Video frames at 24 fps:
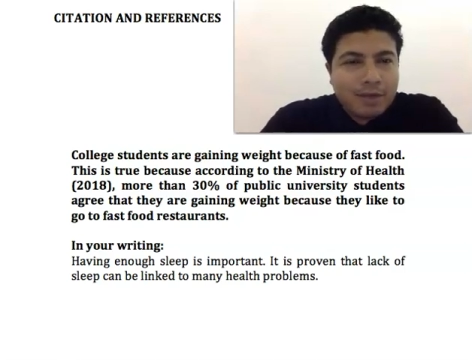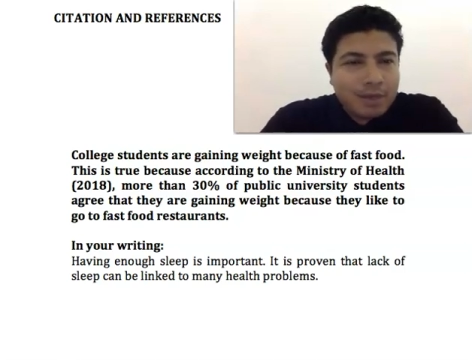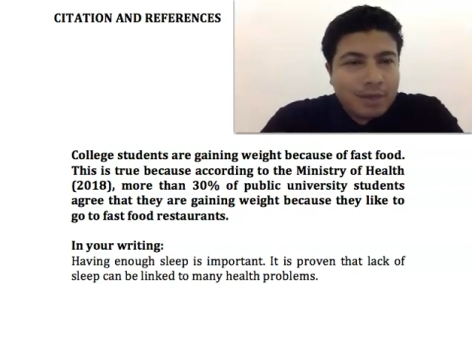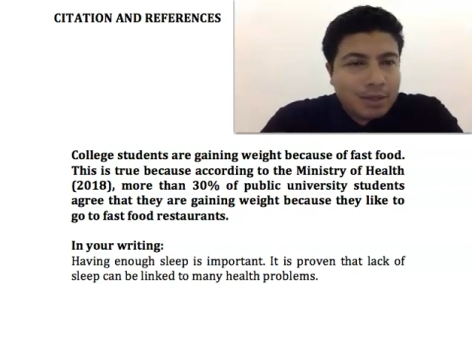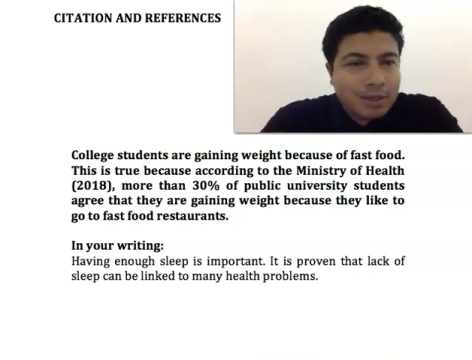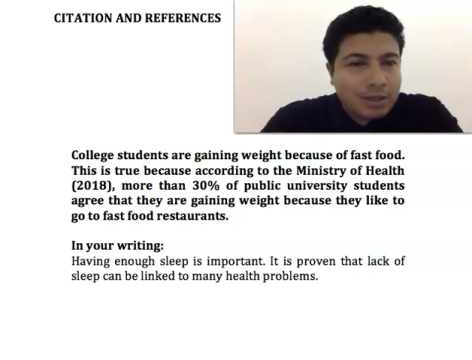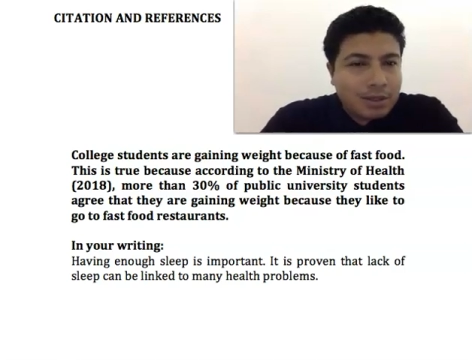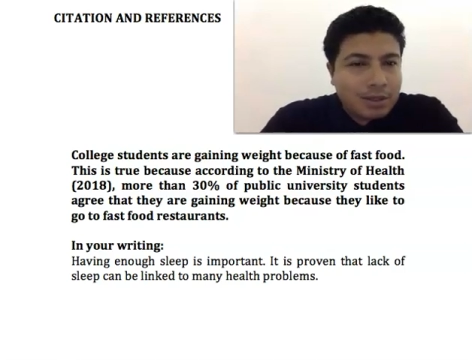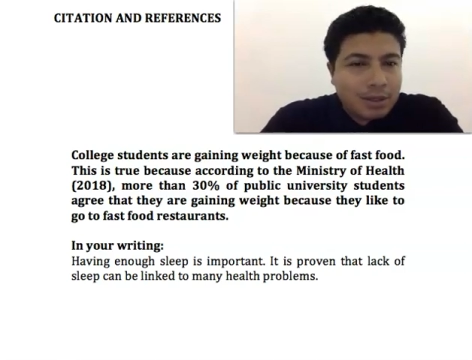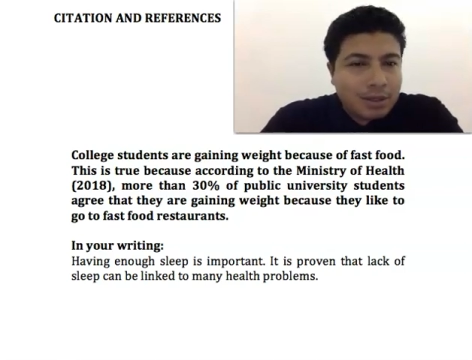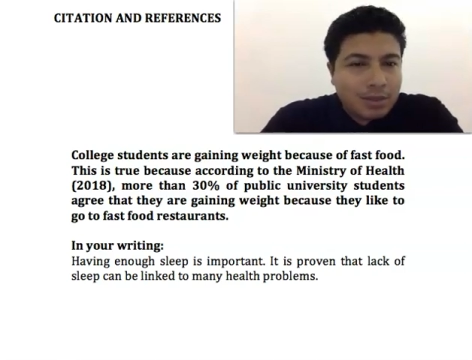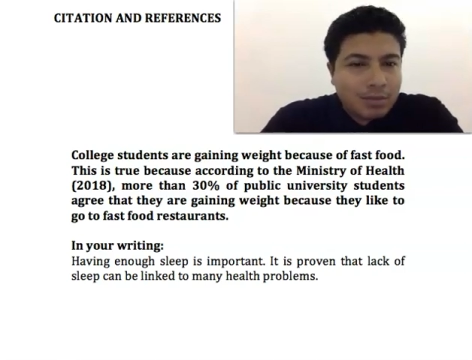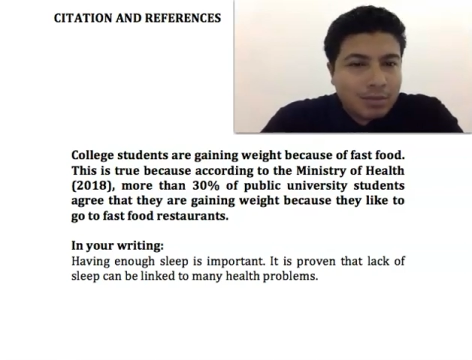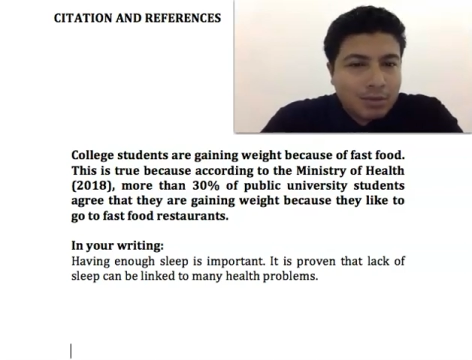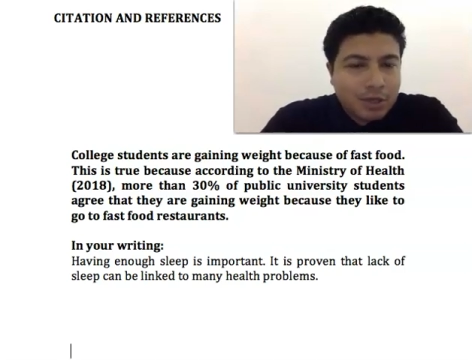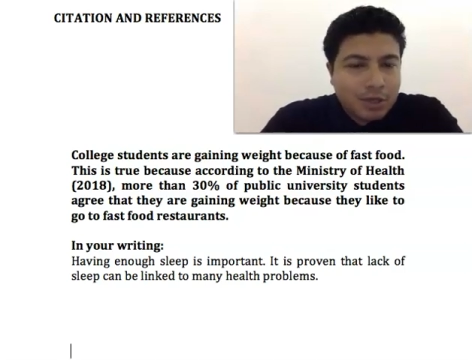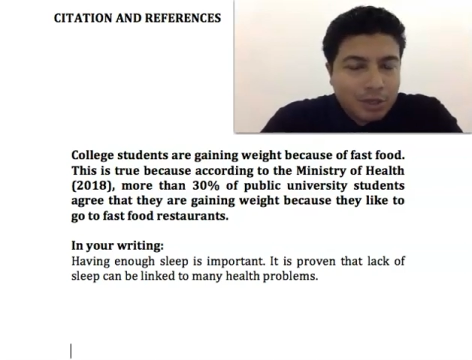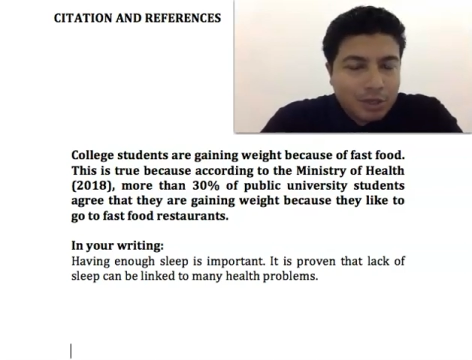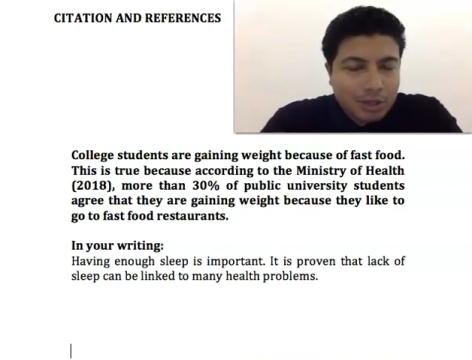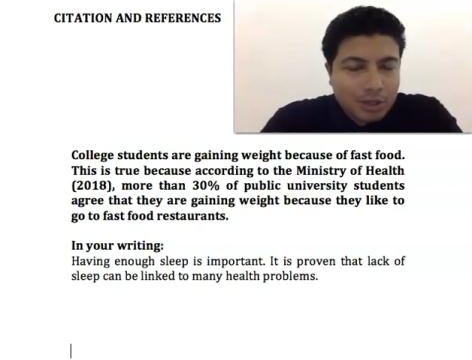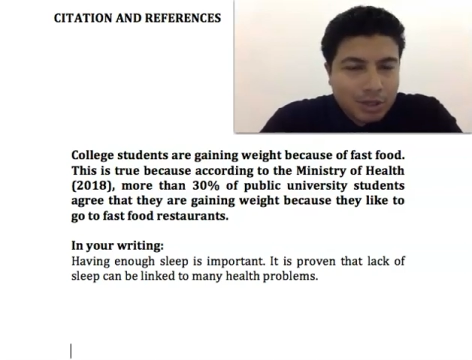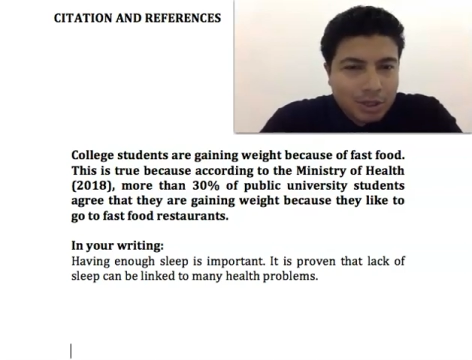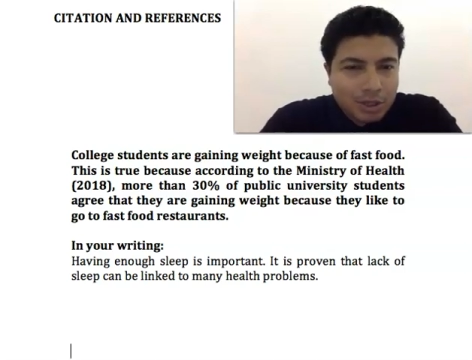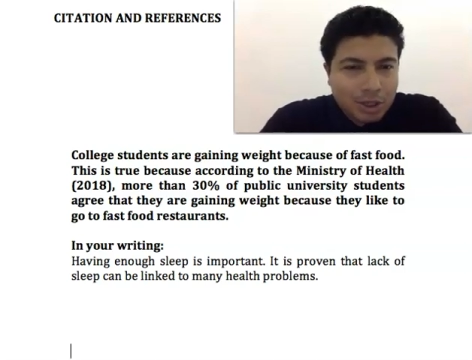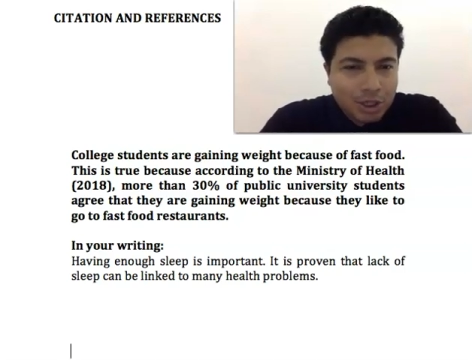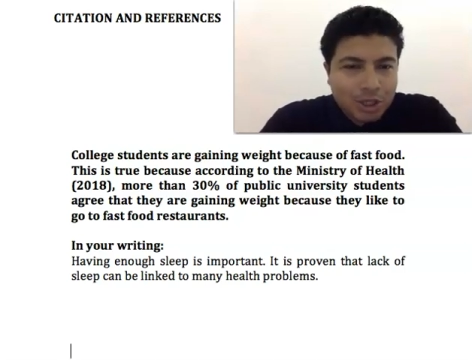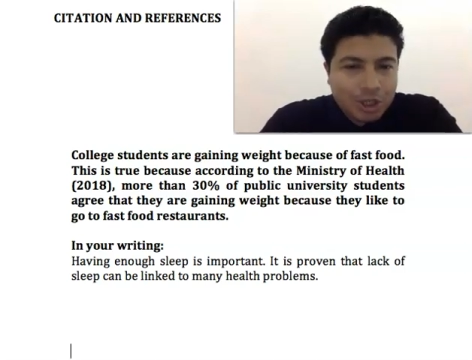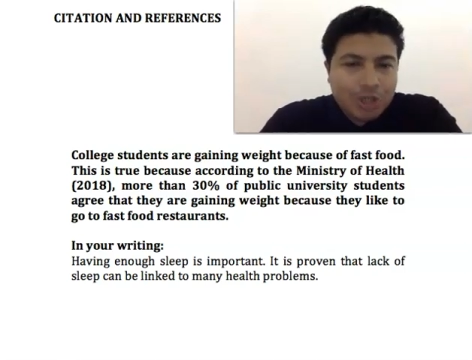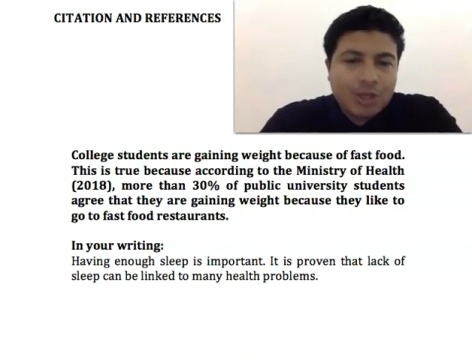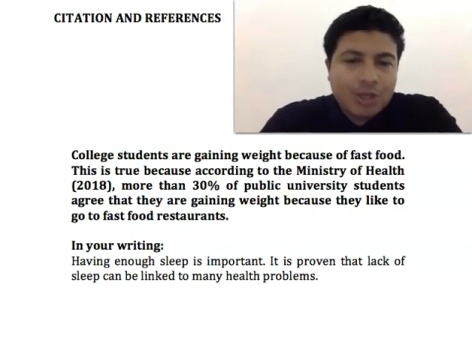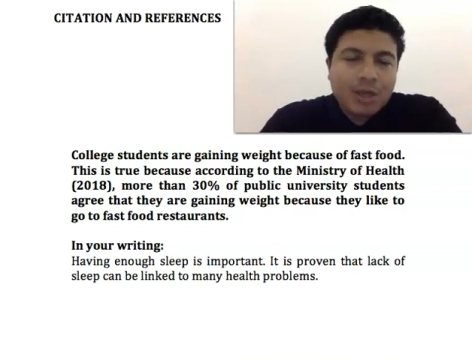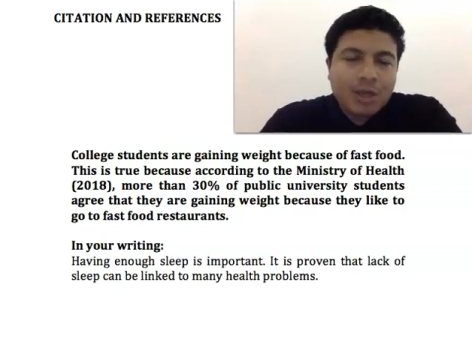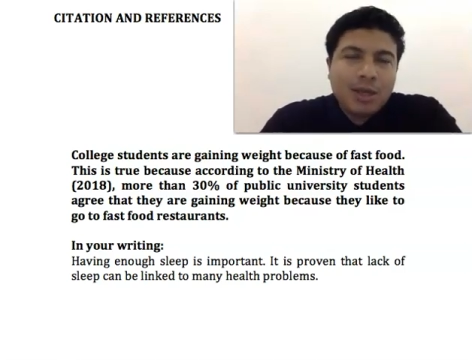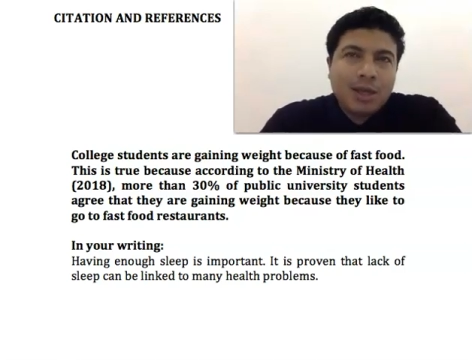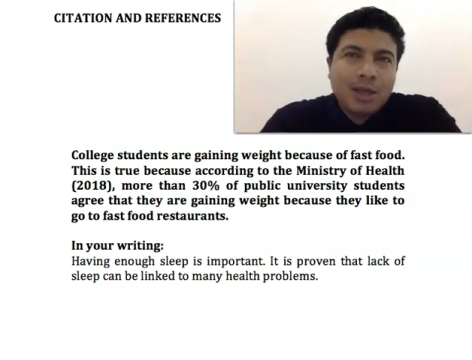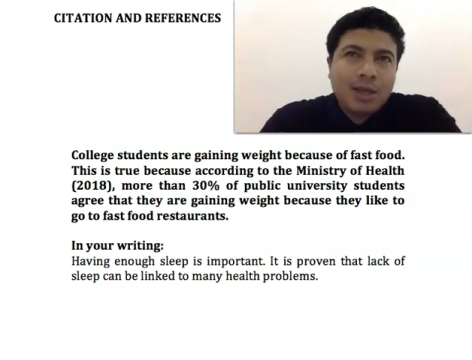done some research.